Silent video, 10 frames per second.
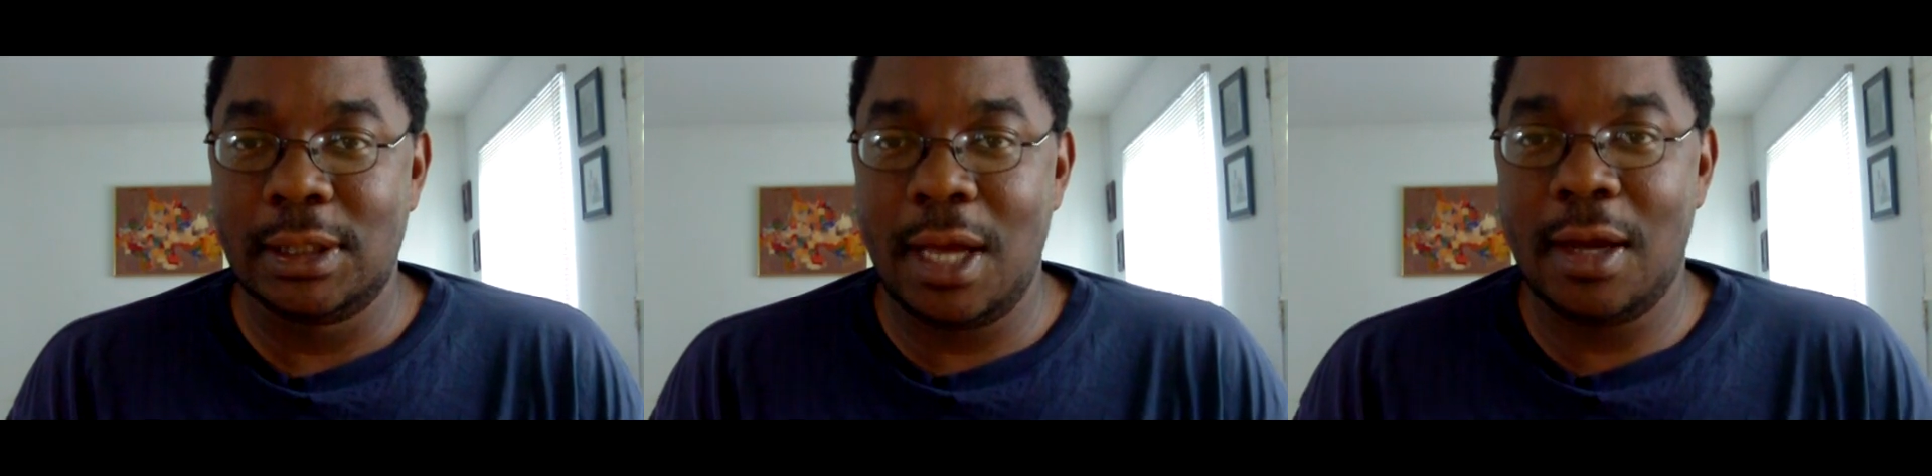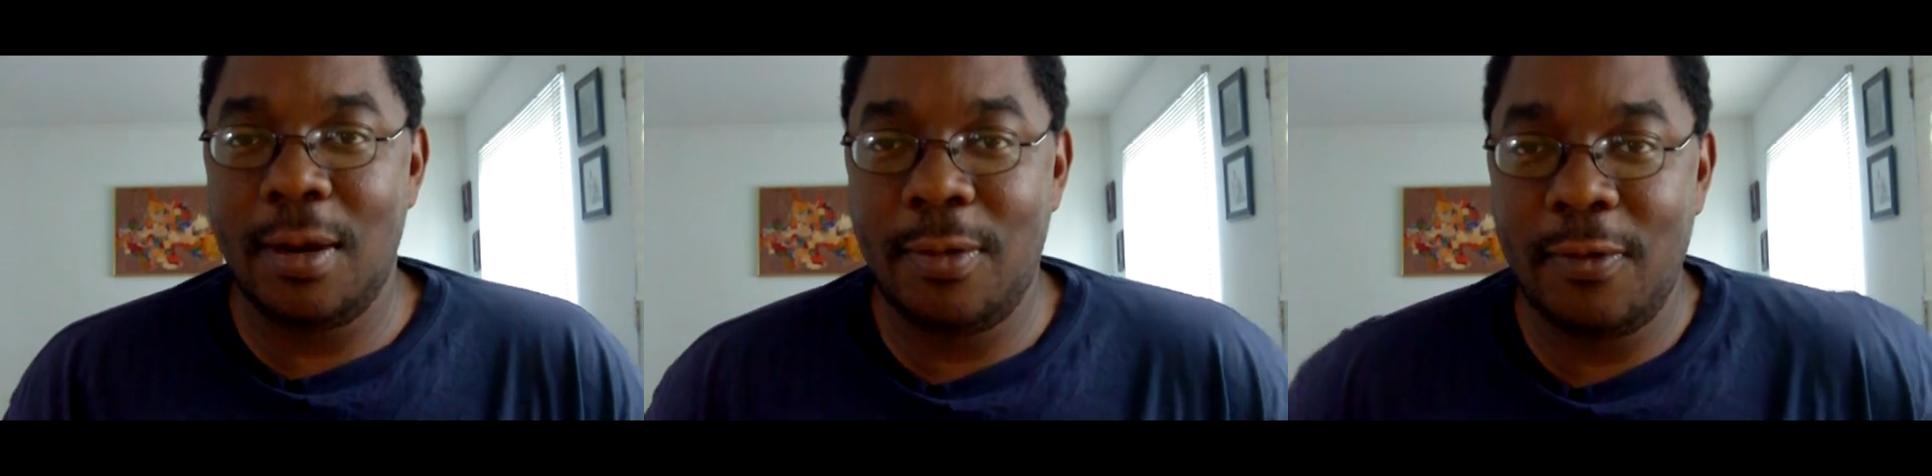How
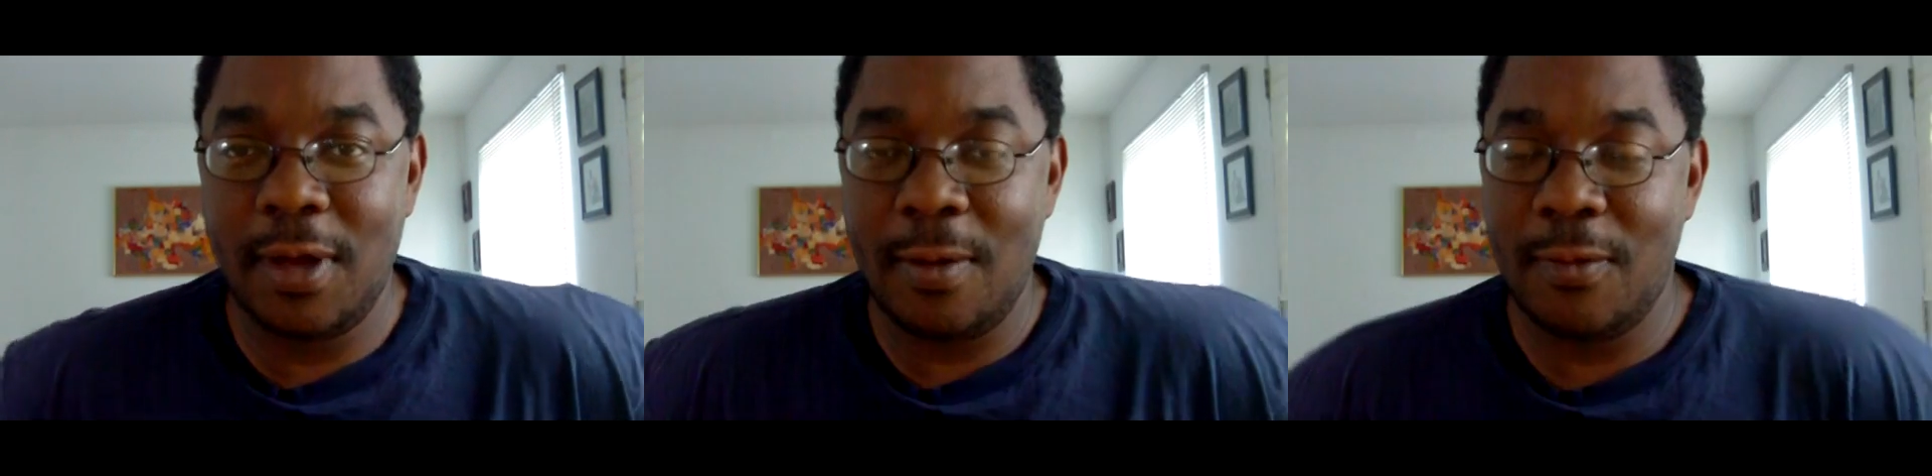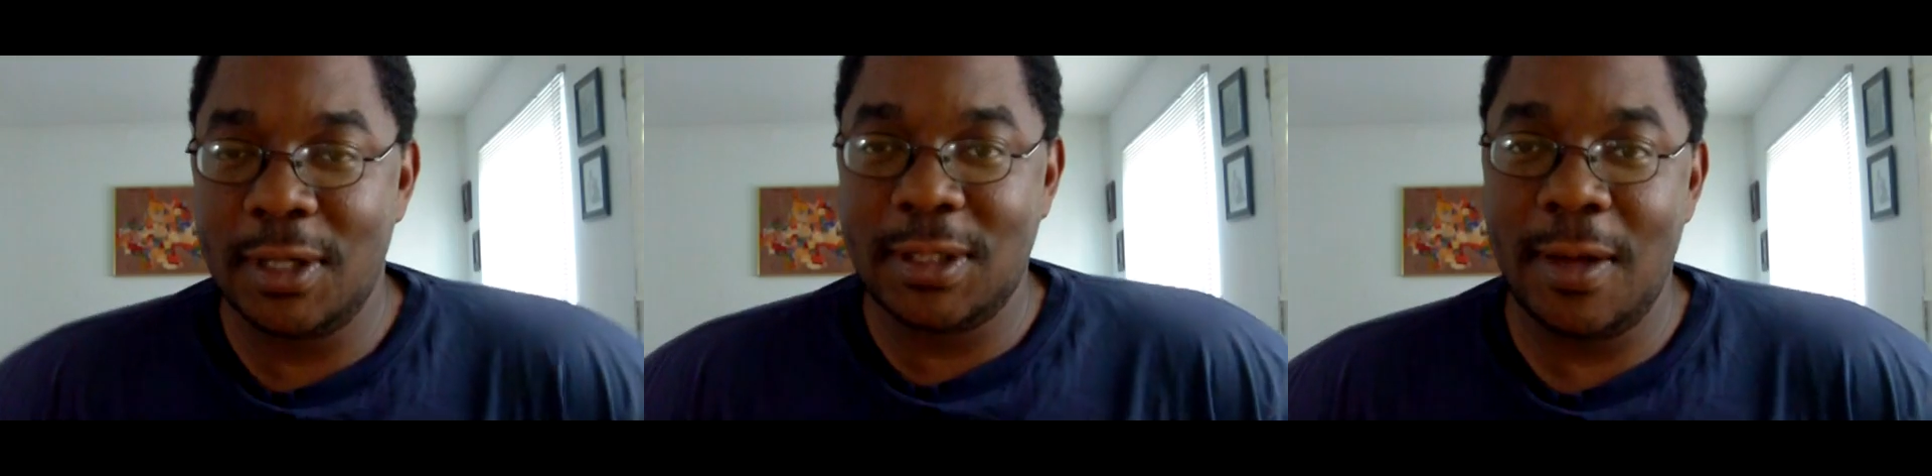can I prove I got a
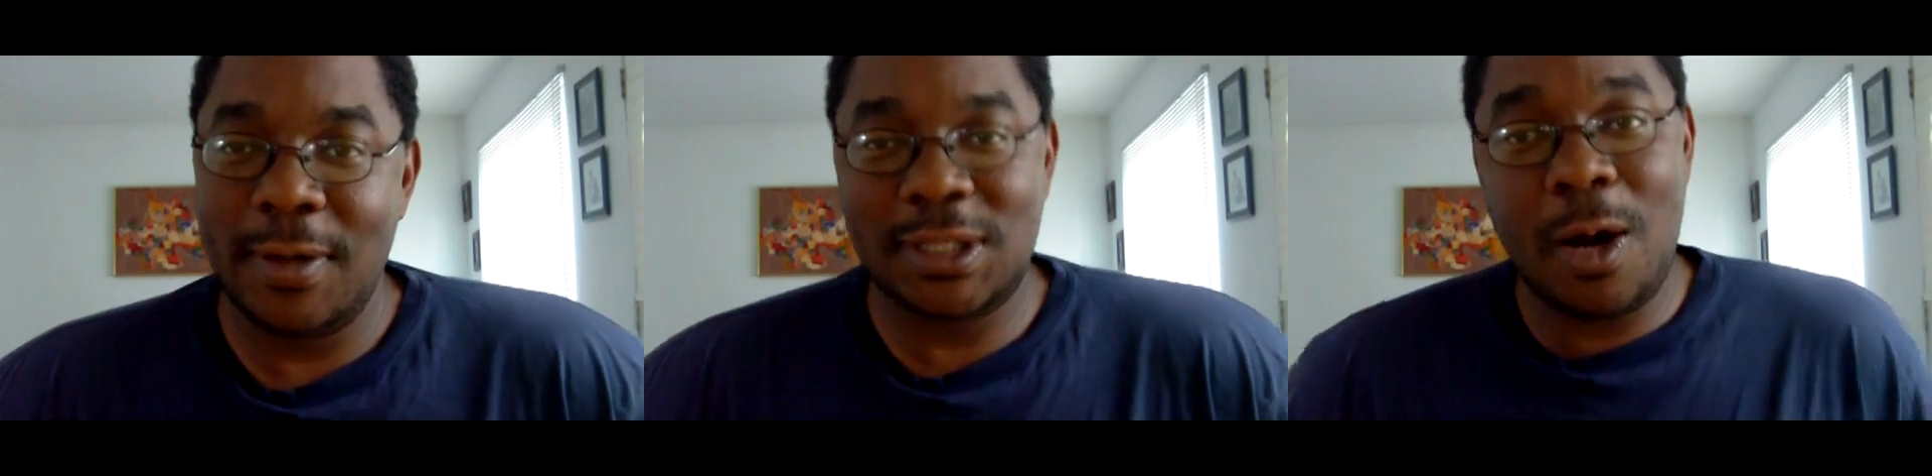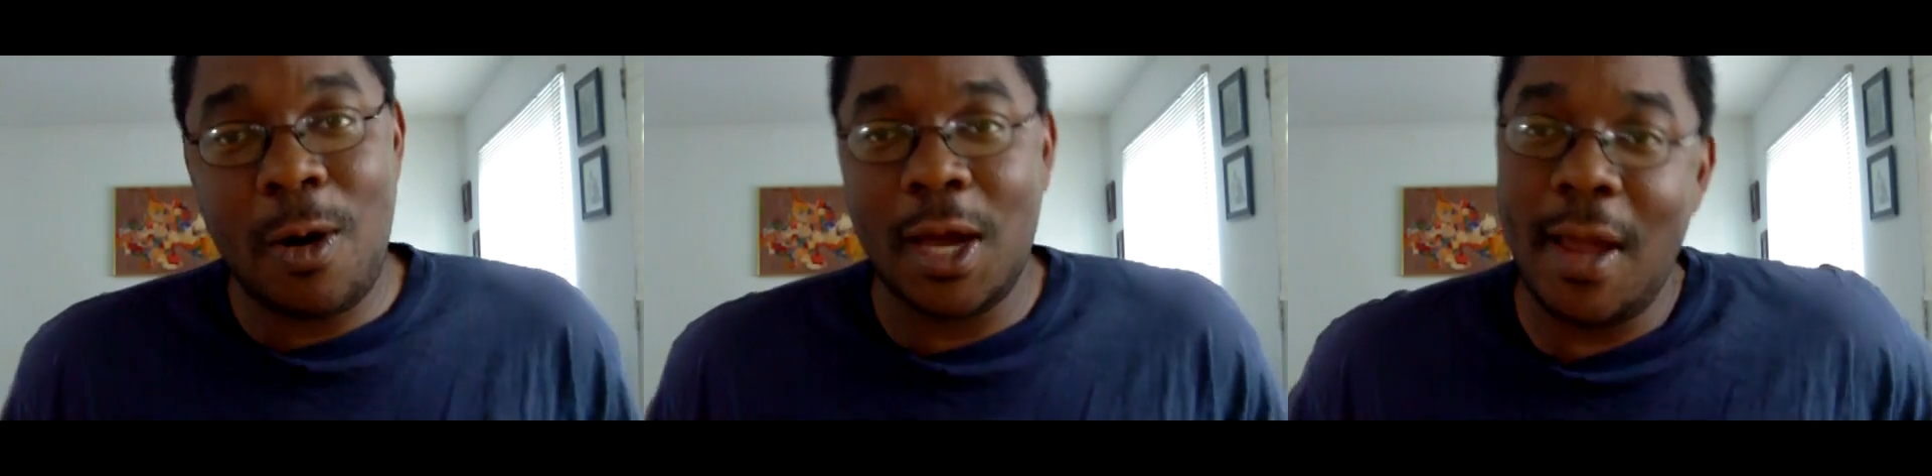website? I was like,
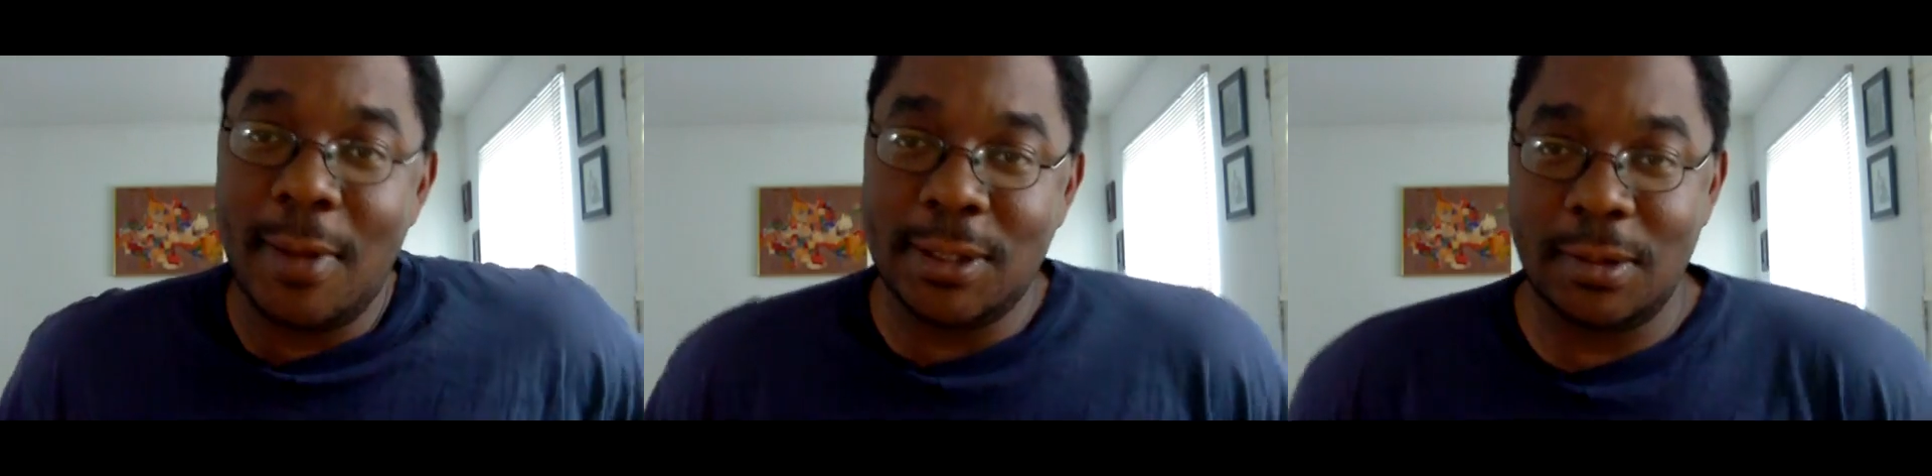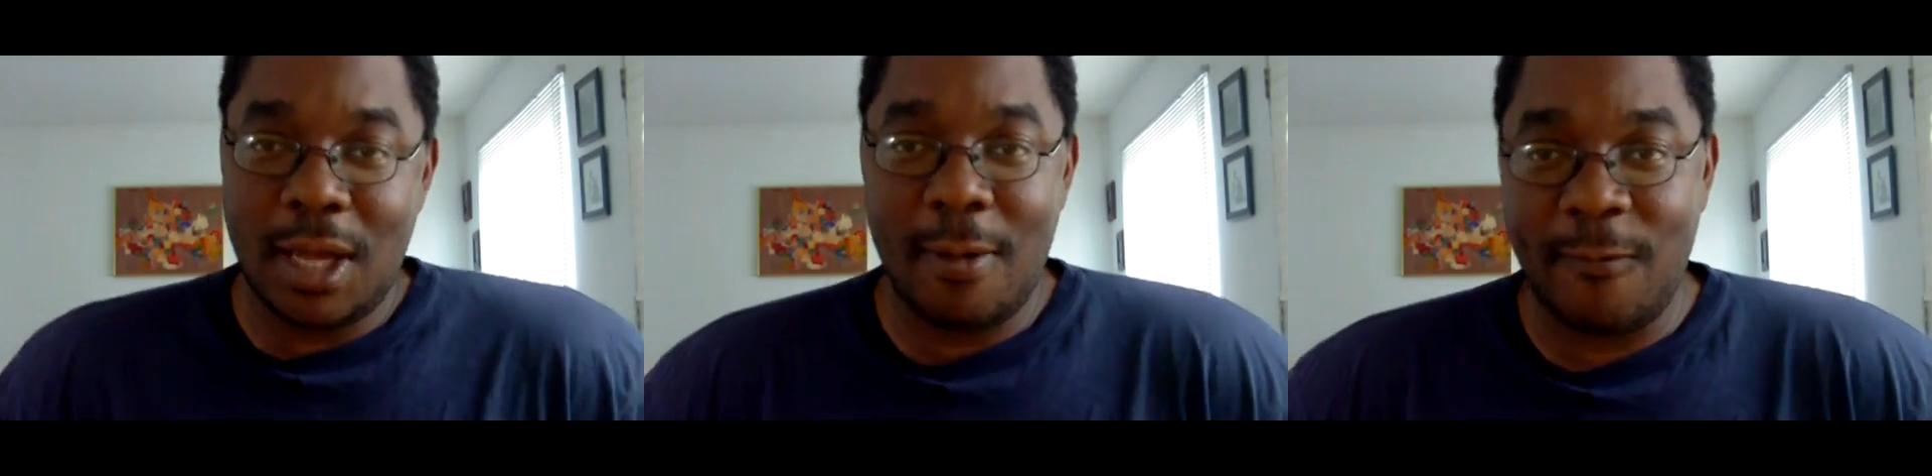oh, I got
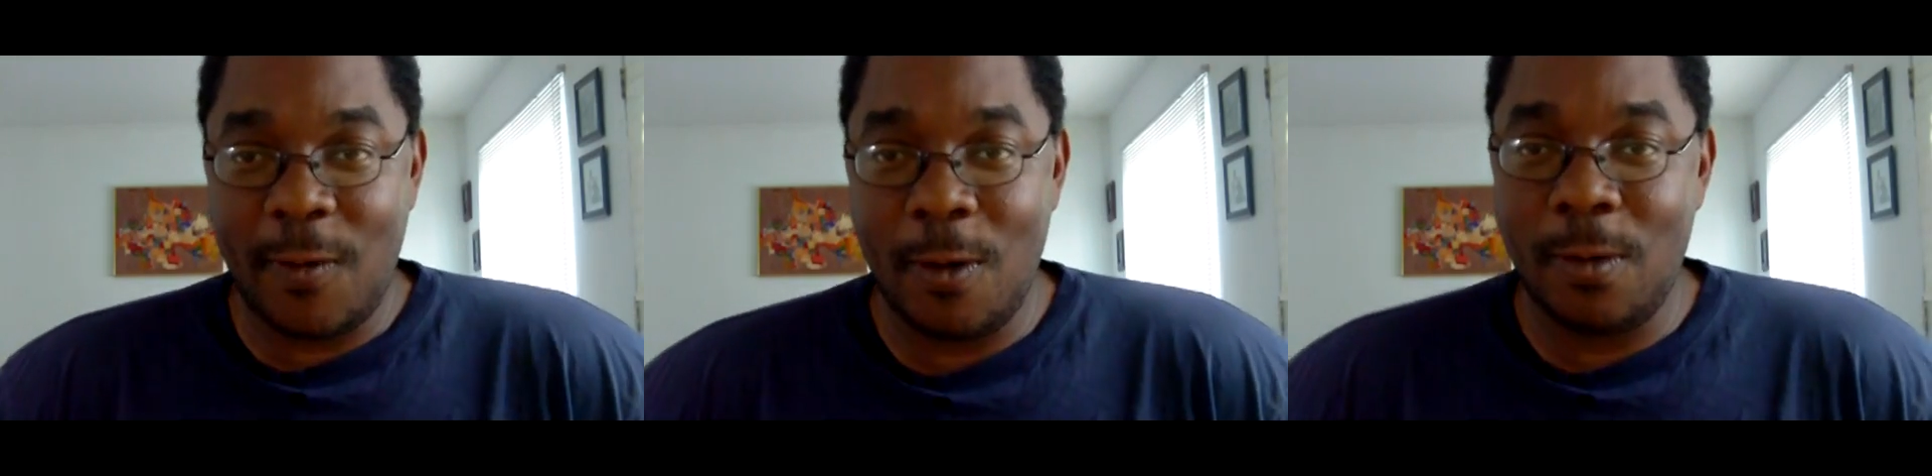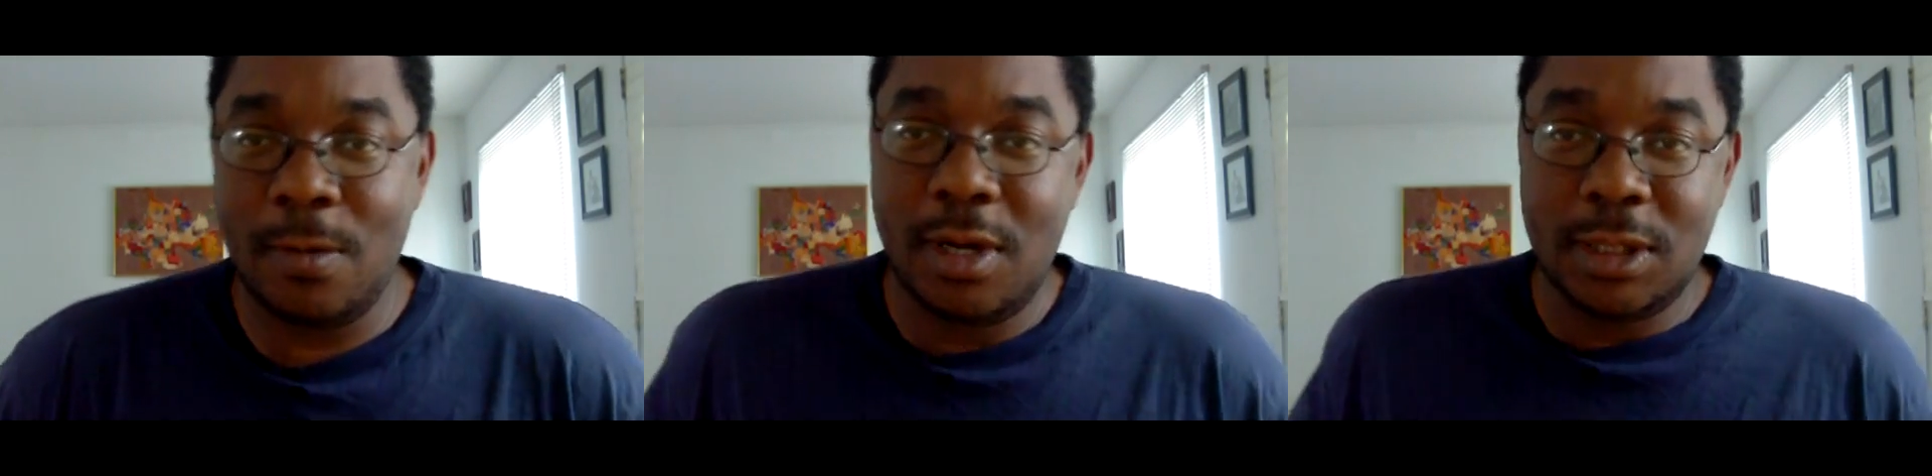my phone.